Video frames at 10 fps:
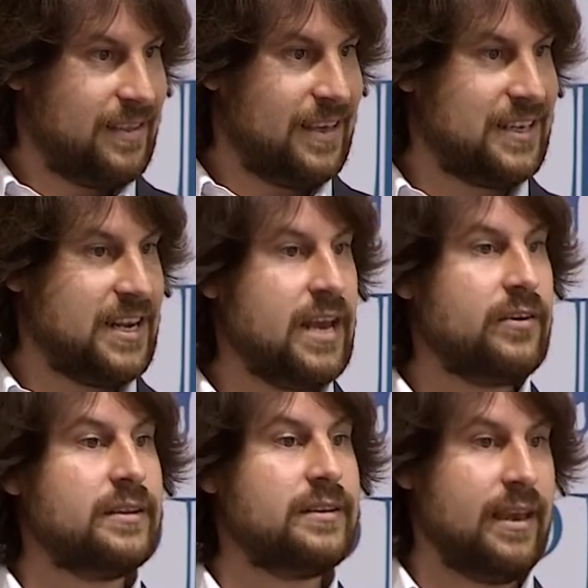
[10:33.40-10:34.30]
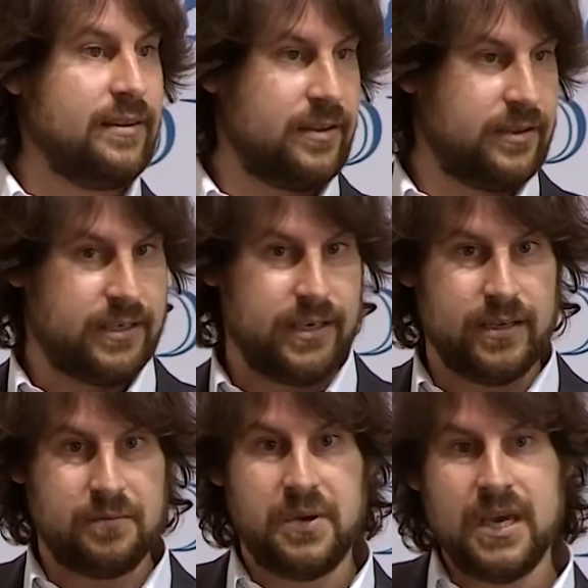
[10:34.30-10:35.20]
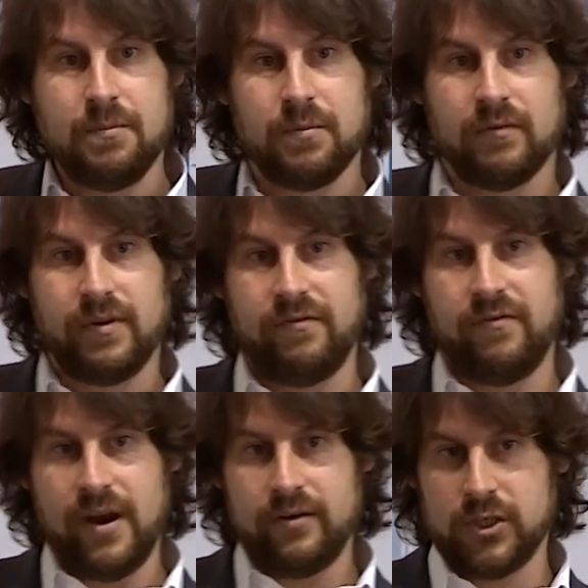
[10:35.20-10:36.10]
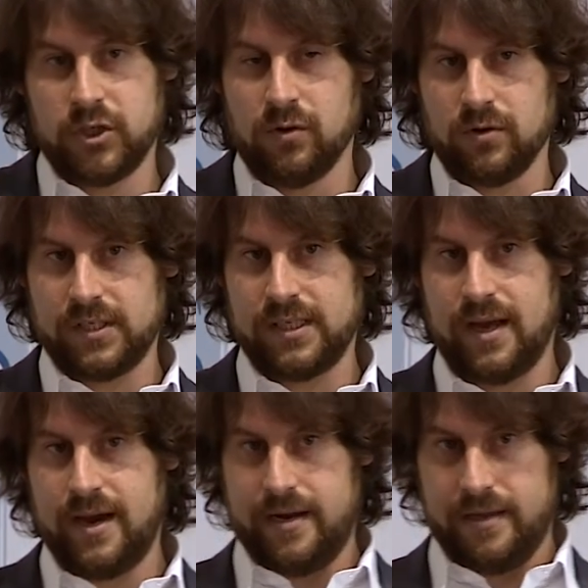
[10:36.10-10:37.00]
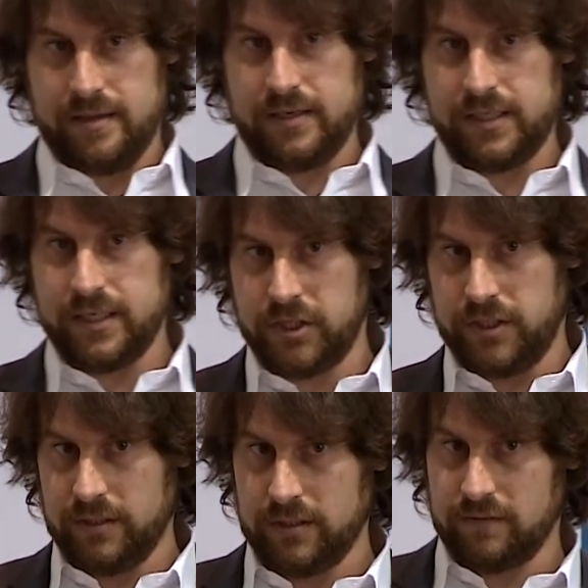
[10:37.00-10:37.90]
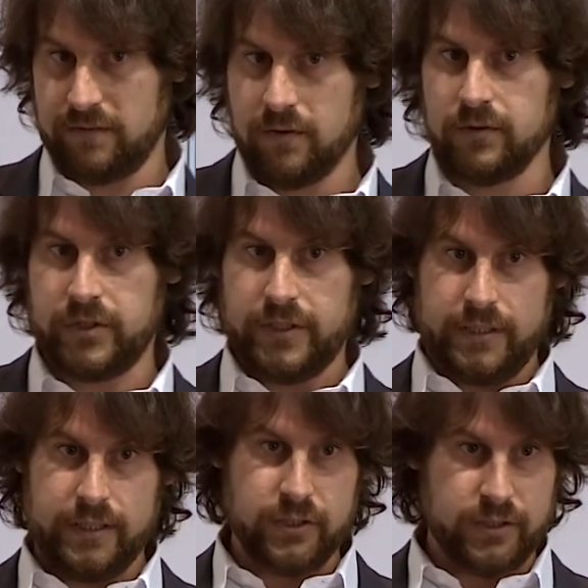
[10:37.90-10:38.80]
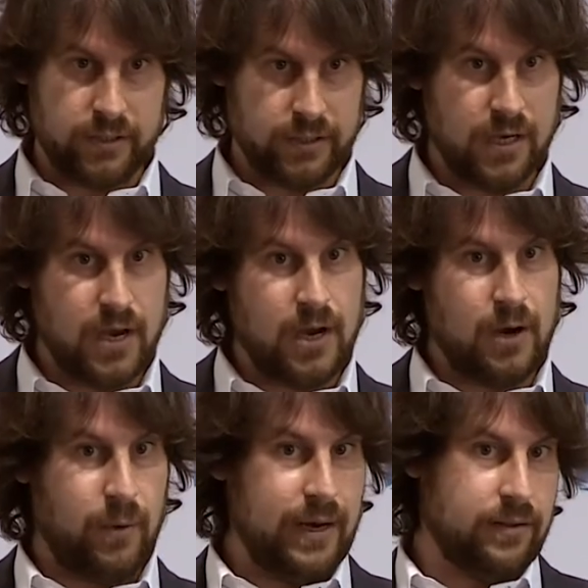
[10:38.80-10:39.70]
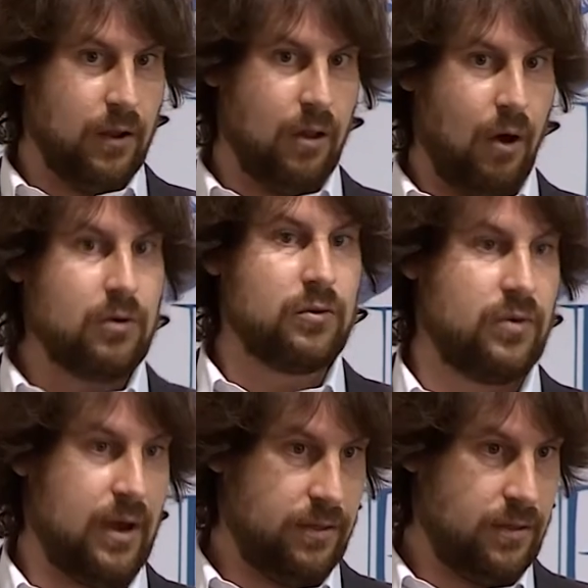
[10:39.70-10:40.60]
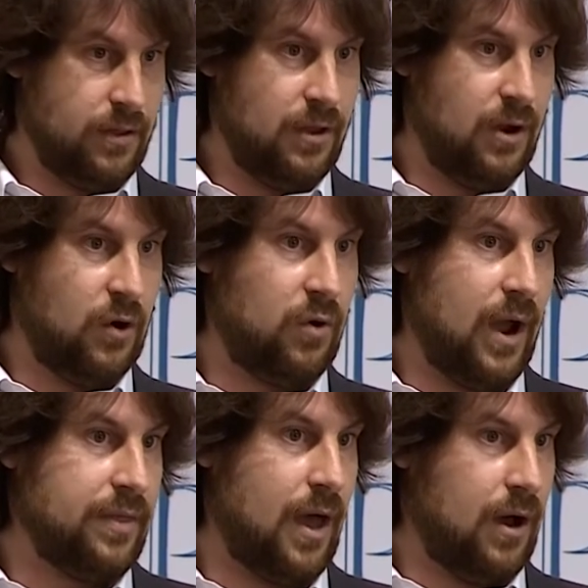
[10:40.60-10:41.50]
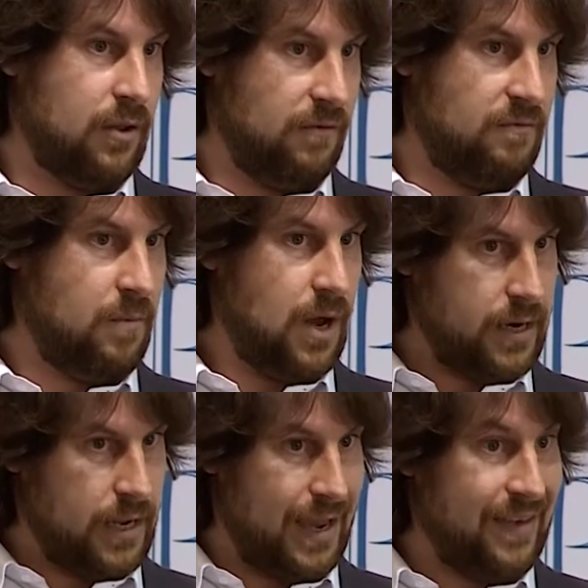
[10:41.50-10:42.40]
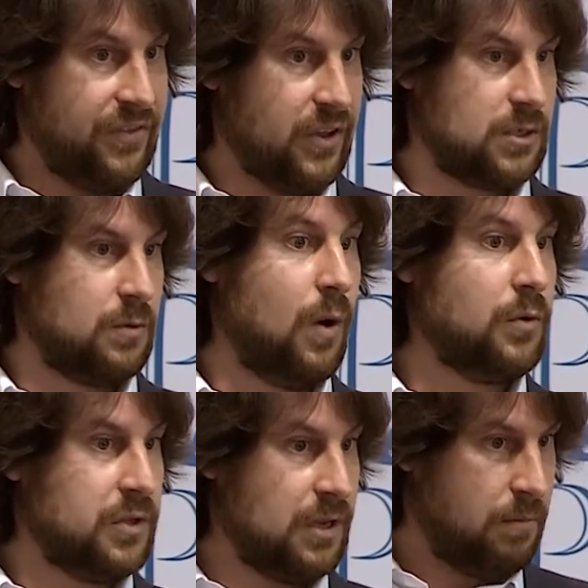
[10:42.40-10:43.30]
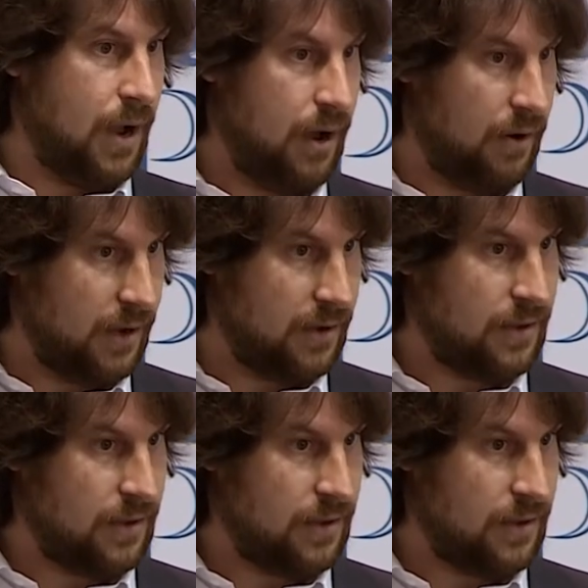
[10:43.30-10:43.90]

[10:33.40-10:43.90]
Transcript: There's an inherent tendency that people with very short-sighted decisions and foolish decisions will in the long run run out of money and thus voting power.